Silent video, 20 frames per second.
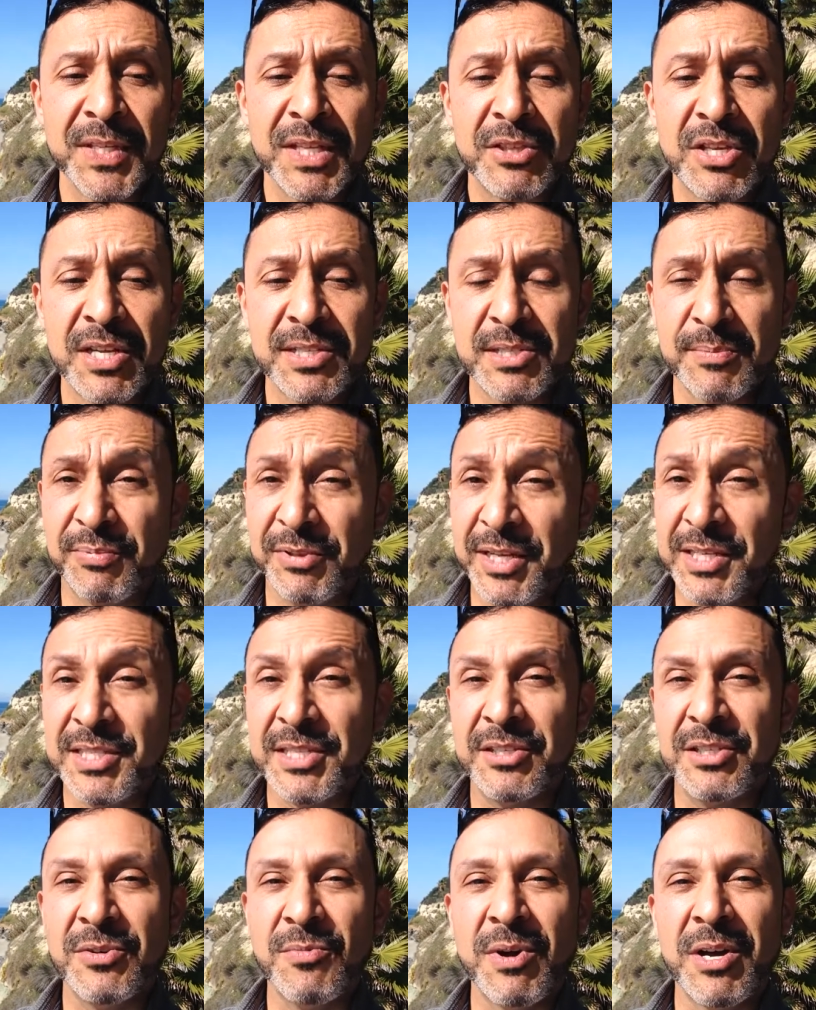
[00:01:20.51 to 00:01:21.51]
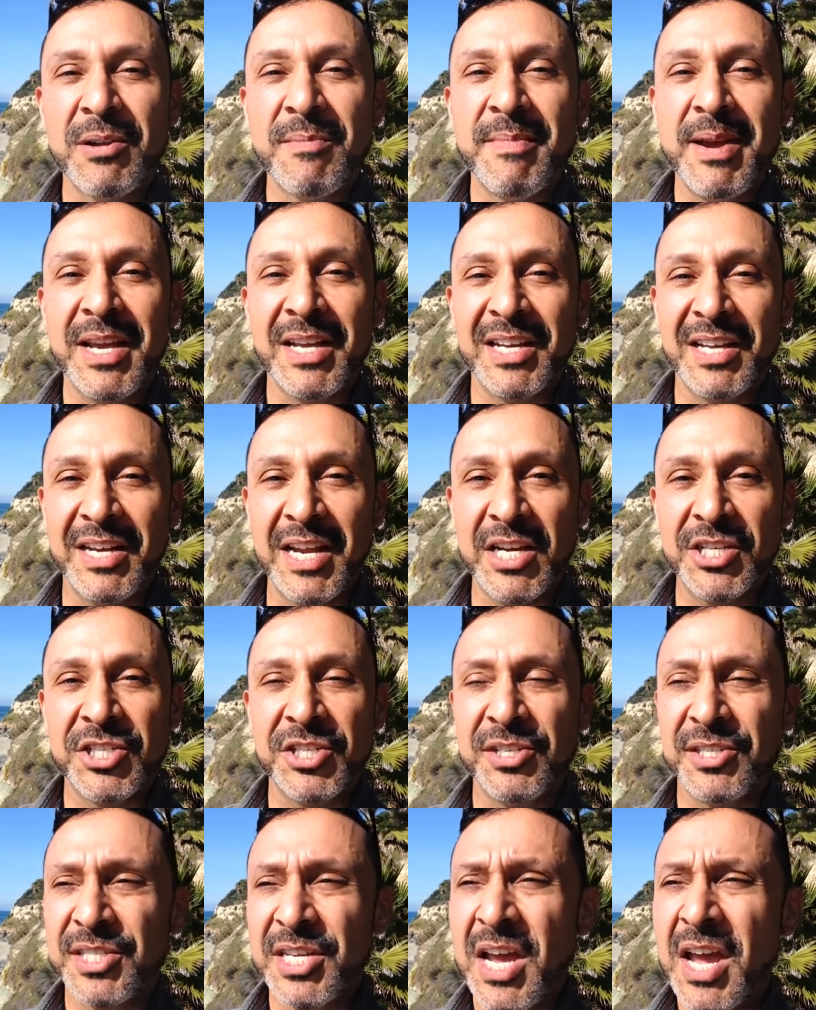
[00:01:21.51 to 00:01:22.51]
That's a place that you want to make
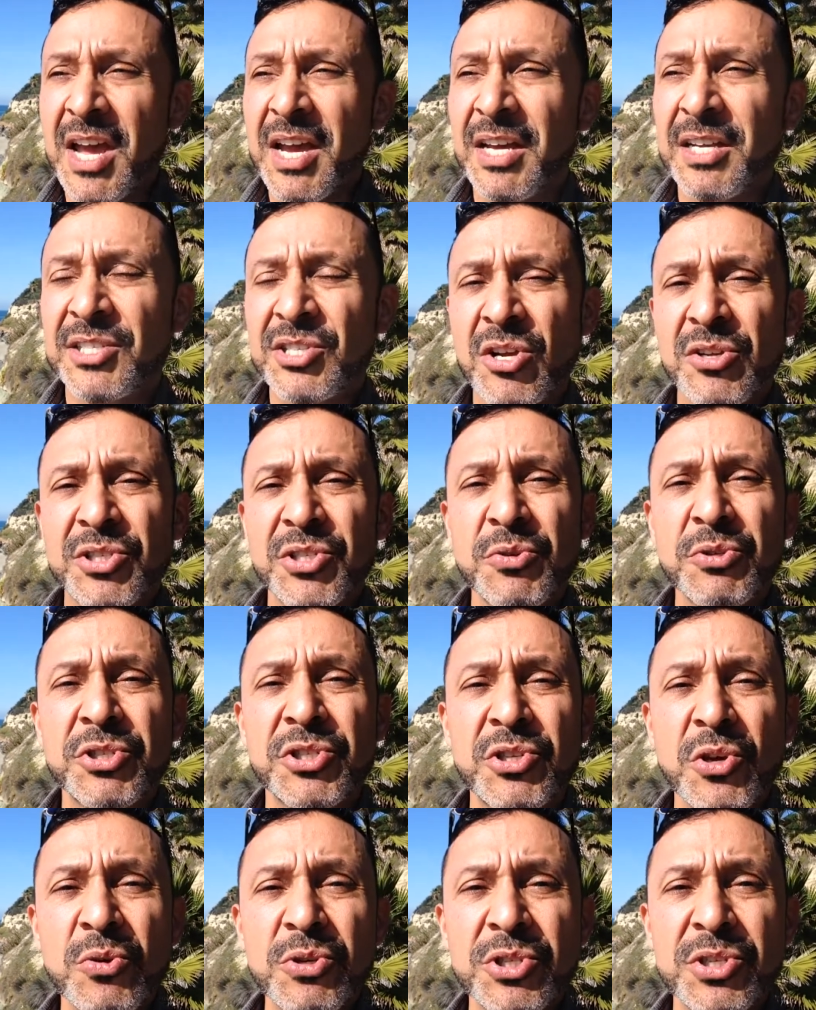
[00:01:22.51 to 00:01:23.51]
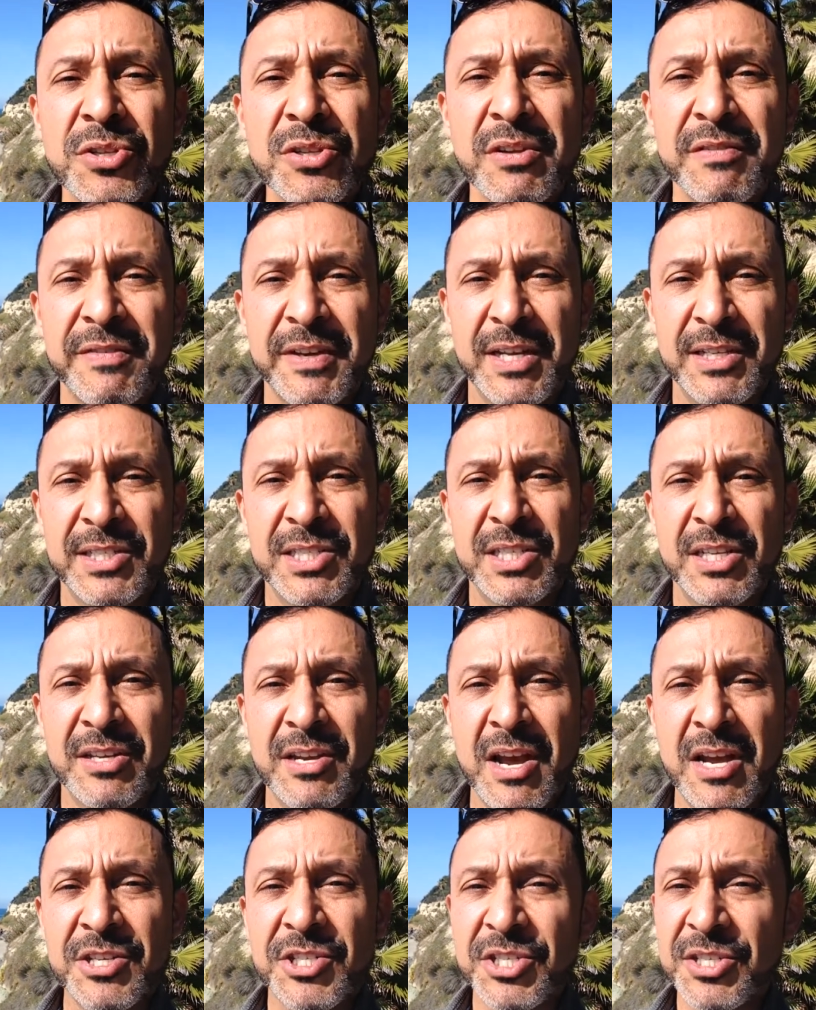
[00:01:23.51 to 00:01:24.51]
connections. It's also social events,
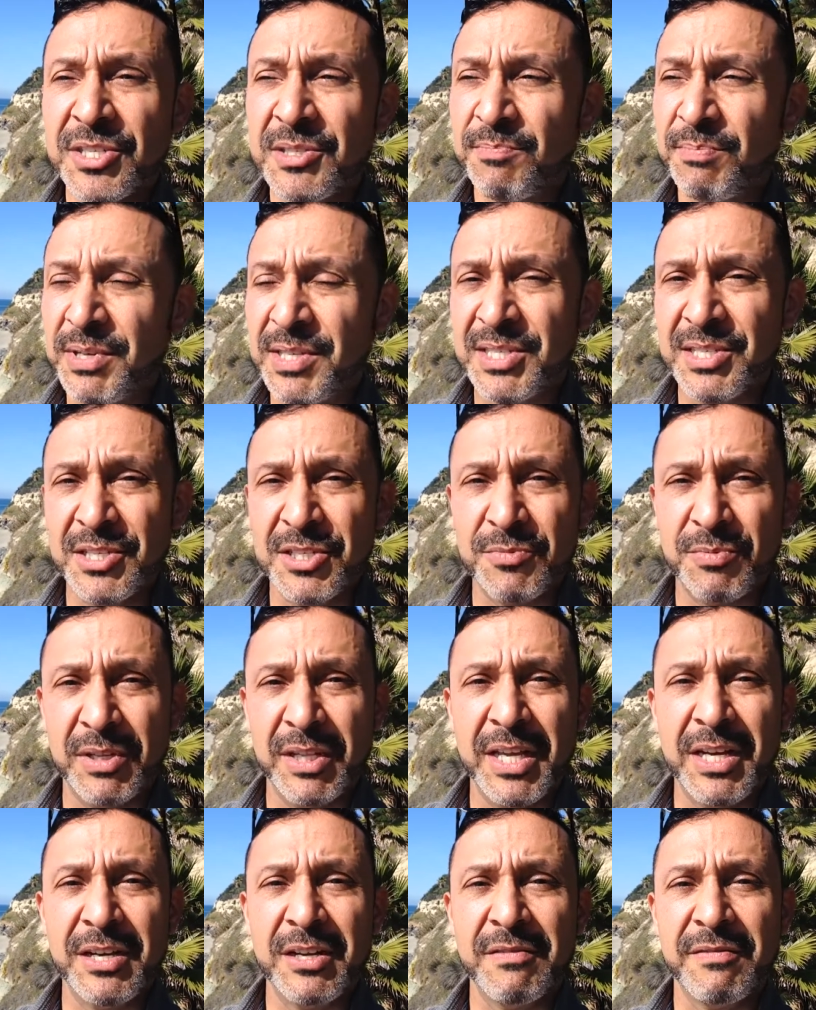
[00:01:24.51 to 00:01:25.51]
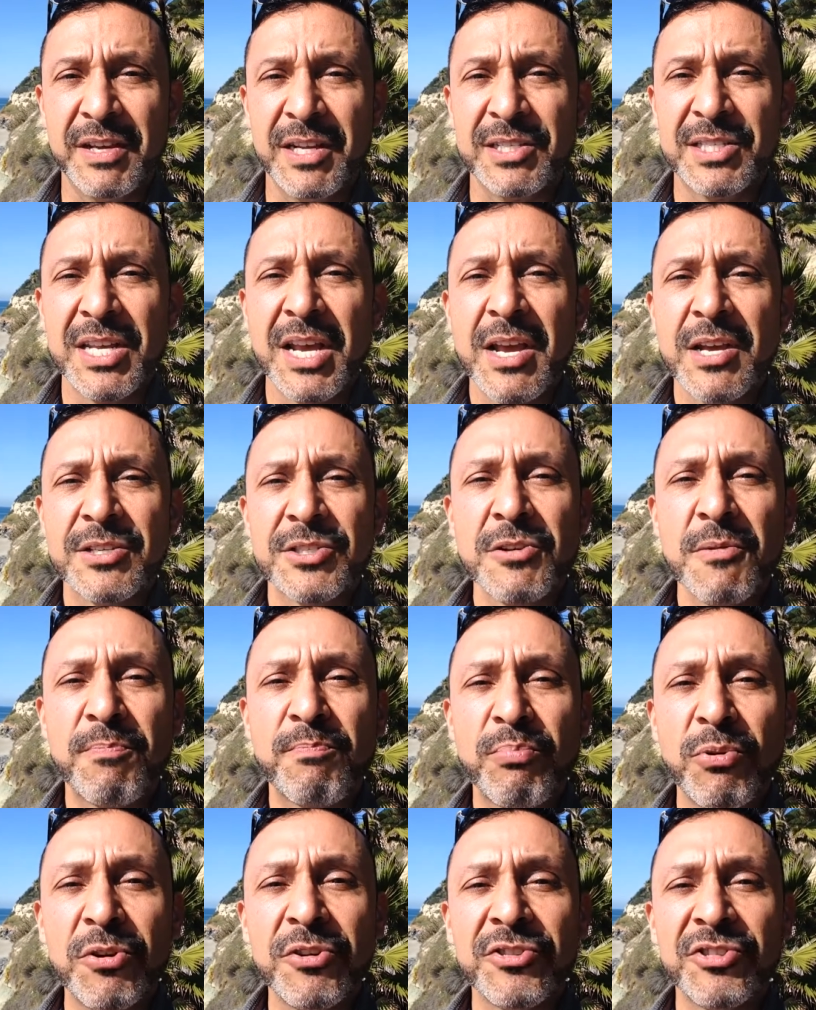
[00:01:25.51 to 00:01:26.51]
not just business-related events. So
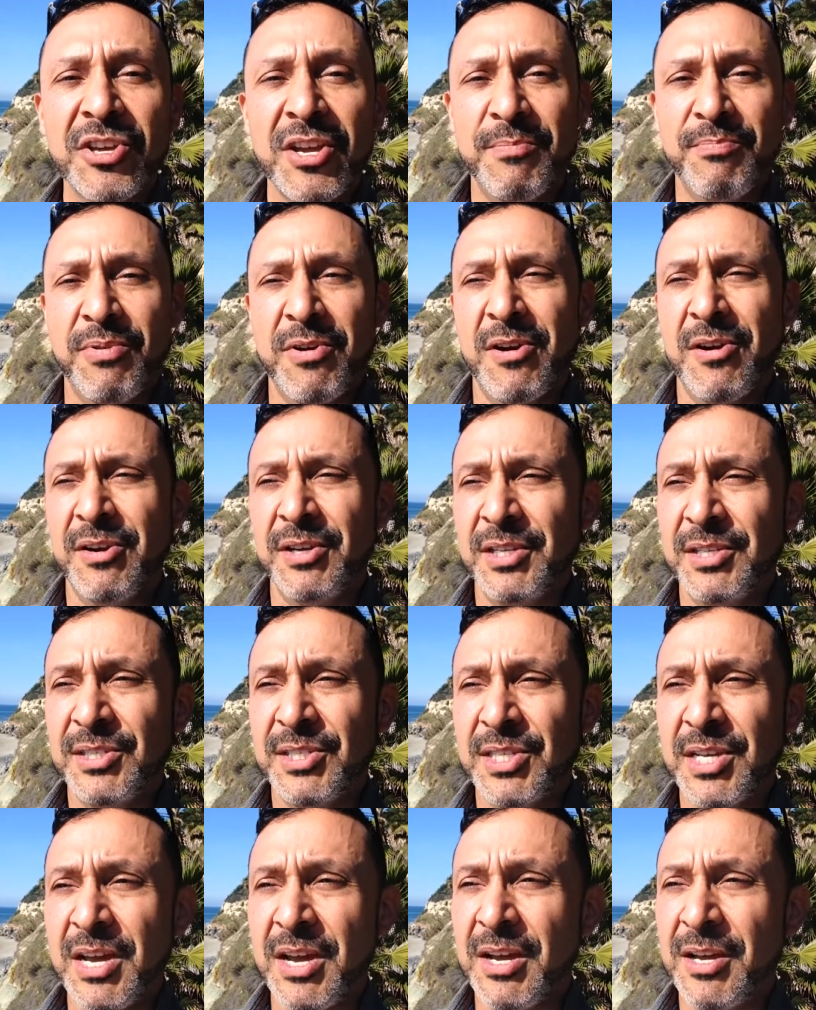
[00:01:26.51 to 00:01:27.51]
birthday parties,